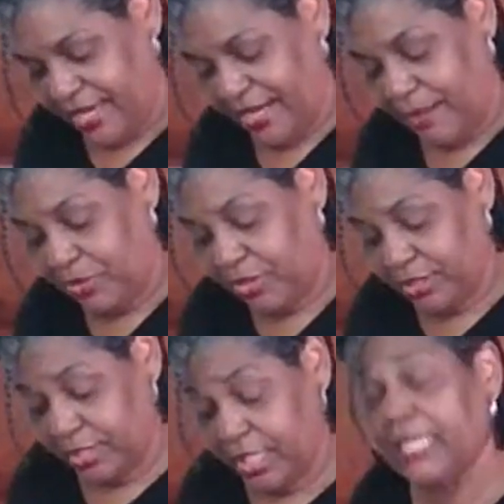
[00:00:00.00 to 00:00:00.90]
I'm gonna
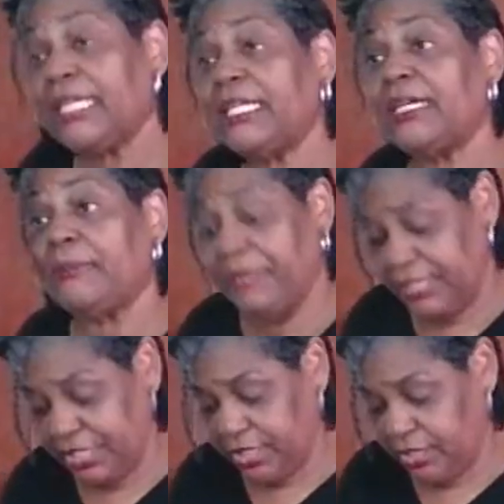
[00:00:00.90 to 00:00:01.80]
cut it up in
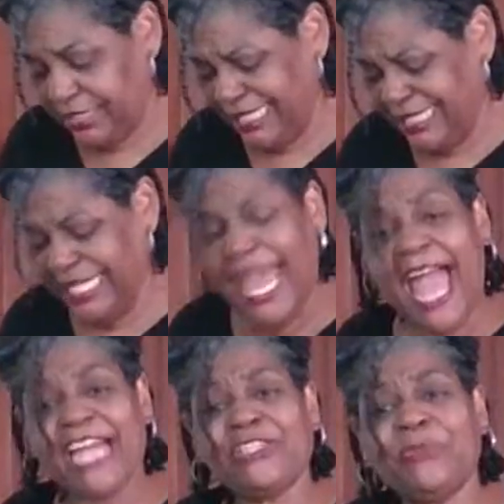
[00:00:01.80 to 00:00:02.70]
chunks. It's the,
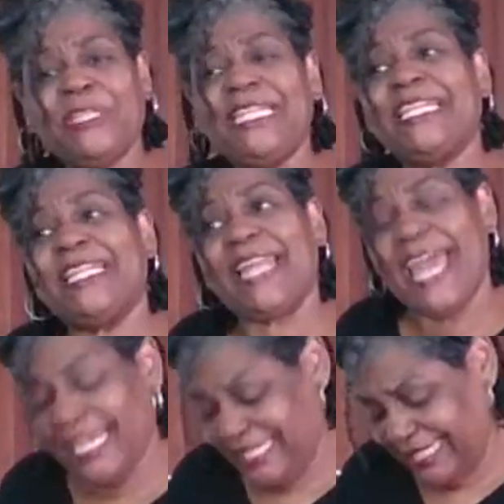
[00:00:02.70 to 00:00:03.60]
actually the
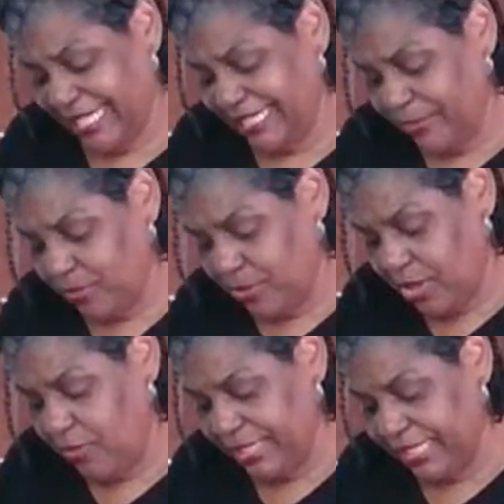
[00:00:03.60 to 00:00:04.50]
last thing that will
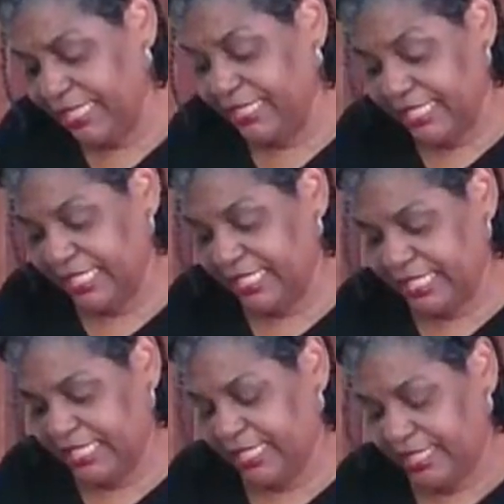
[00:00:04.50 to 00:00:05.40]
go in the dish.